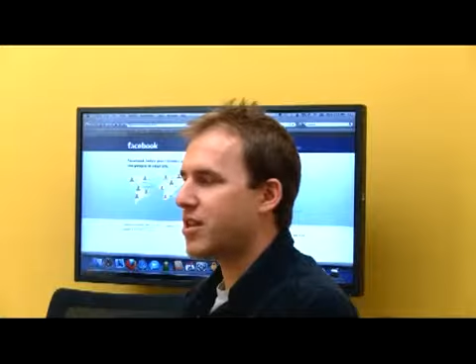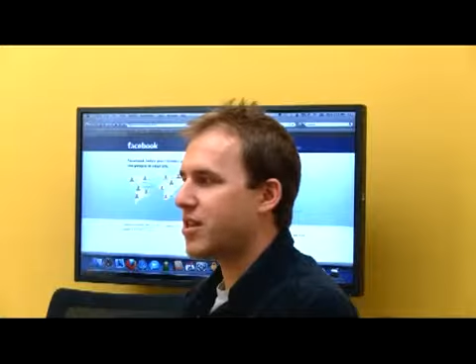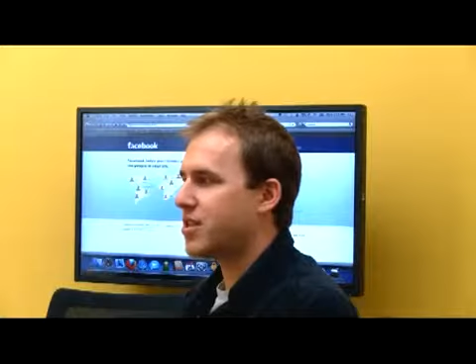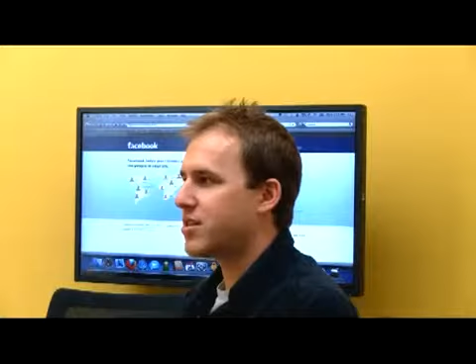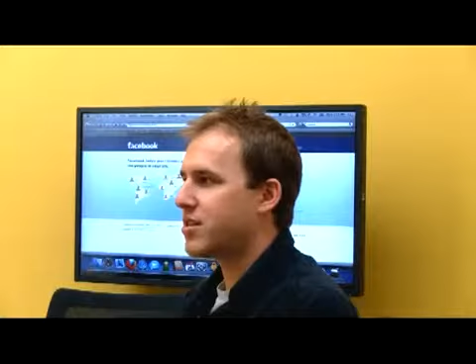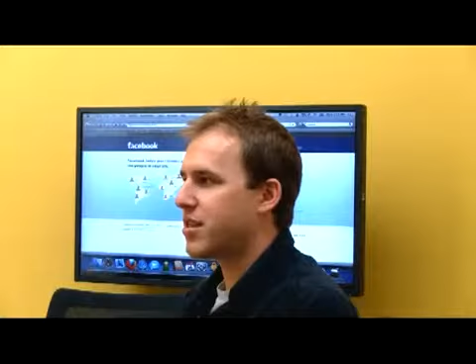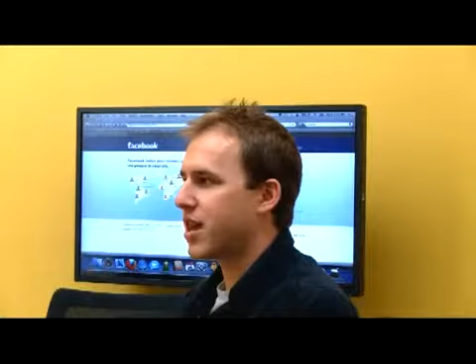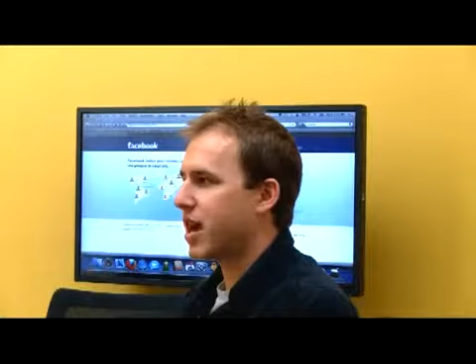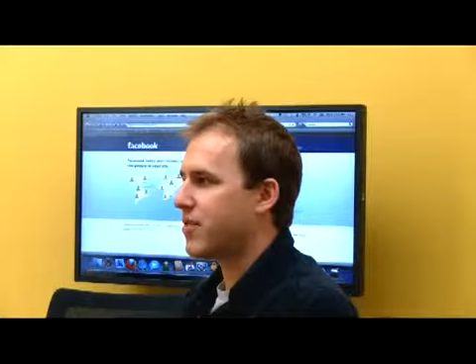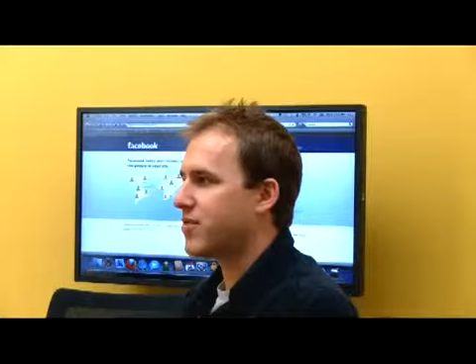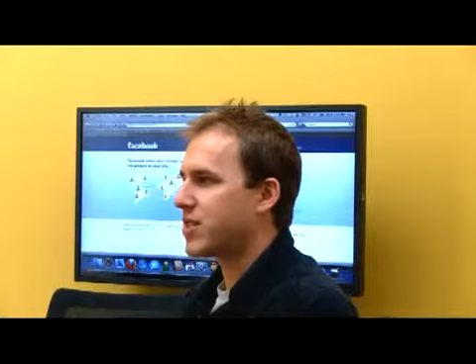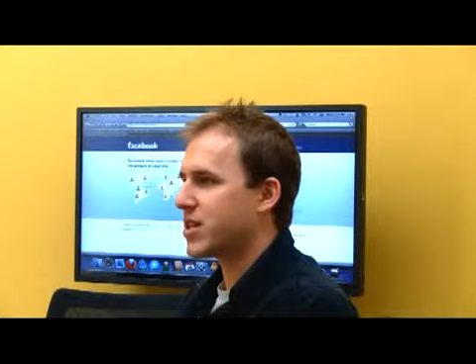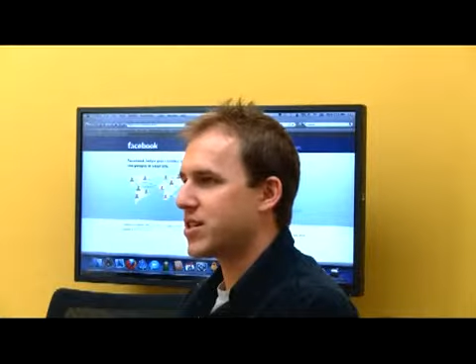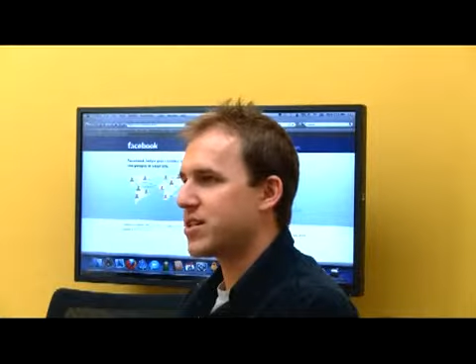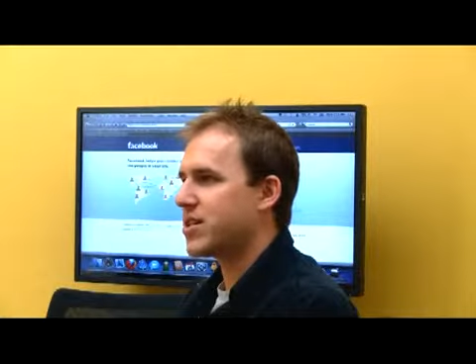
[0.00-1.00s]
I think the
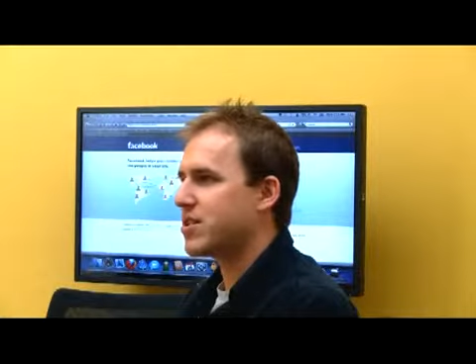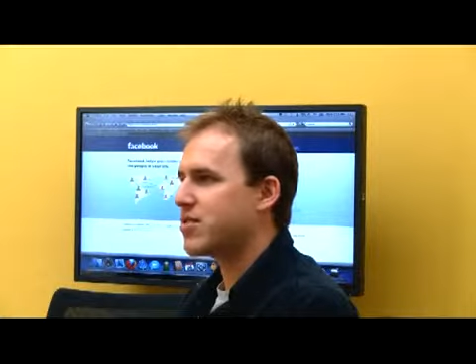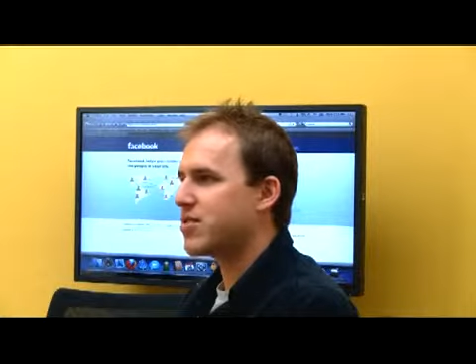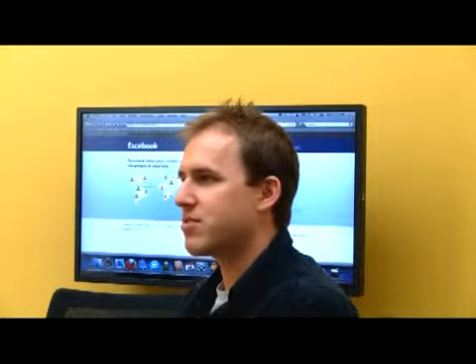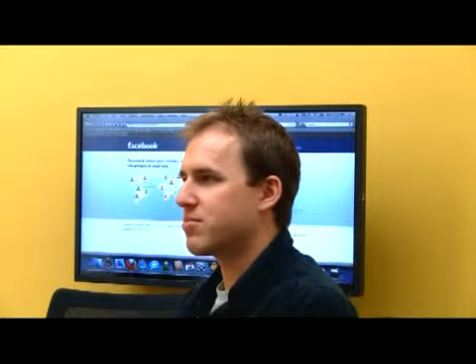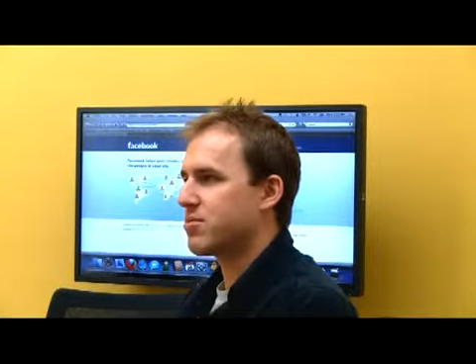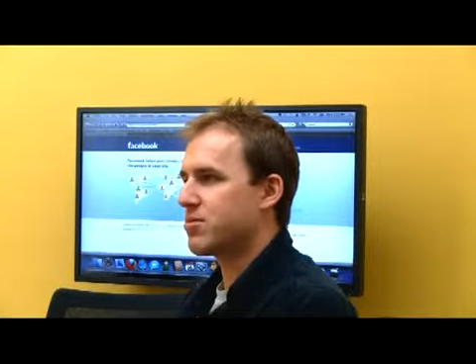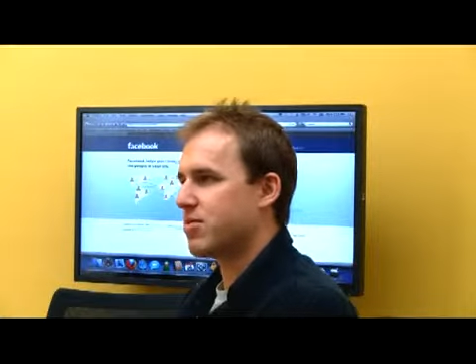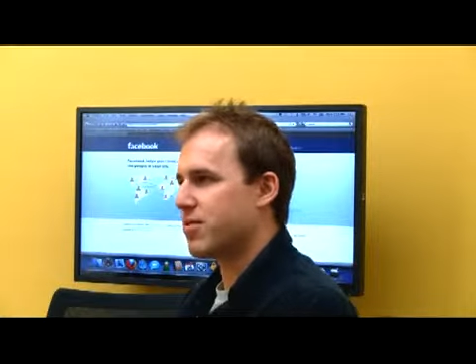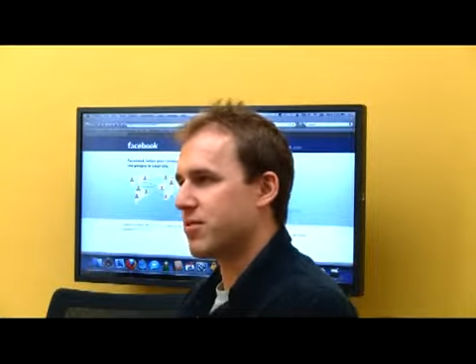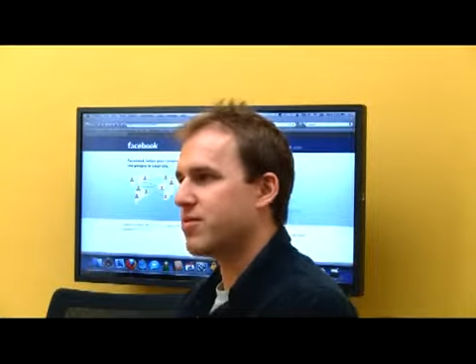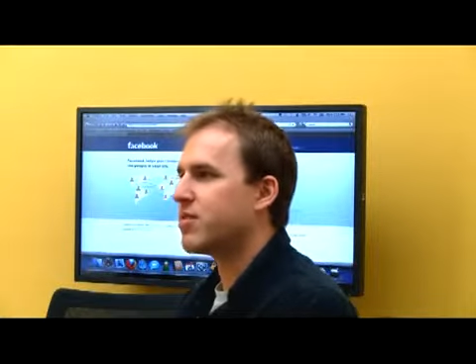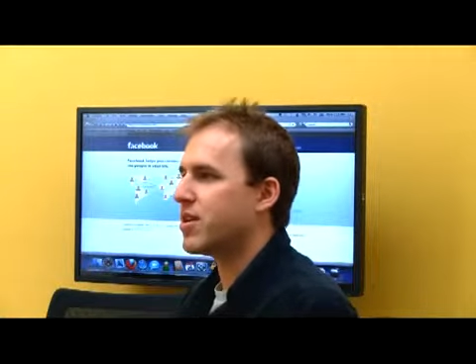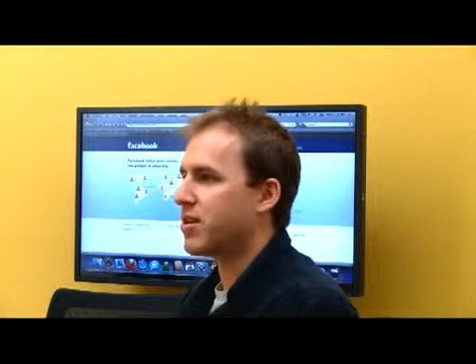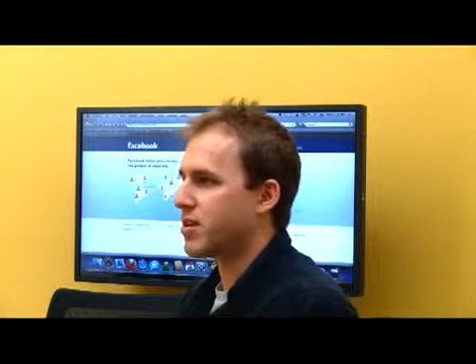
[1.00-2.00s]
advocacy groups who
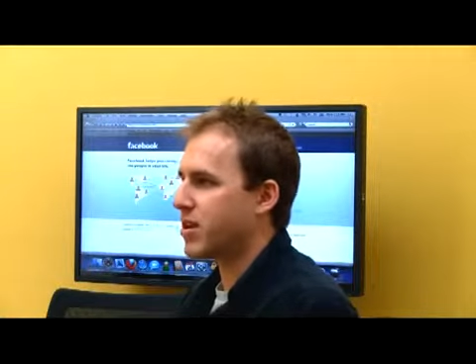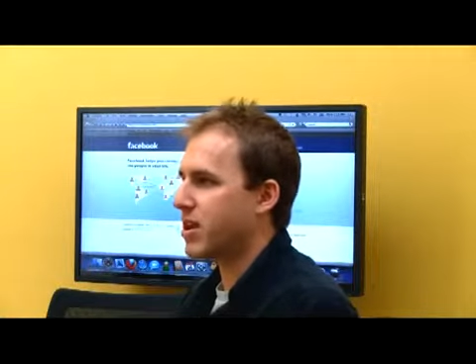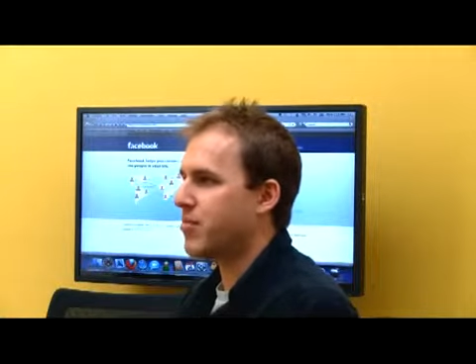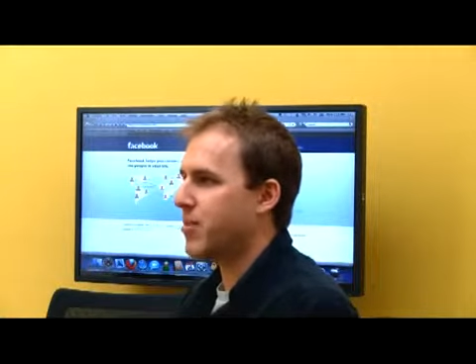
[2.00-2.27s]
have,